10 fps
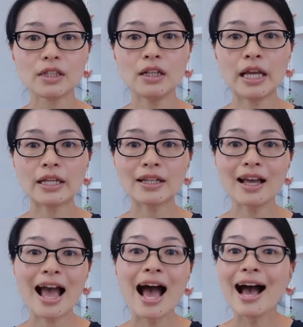Like,
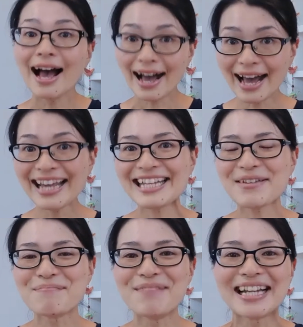
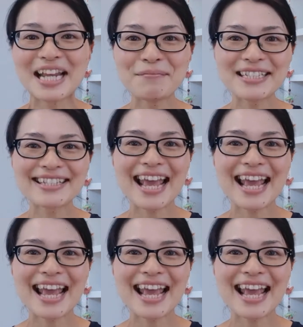hi, my name is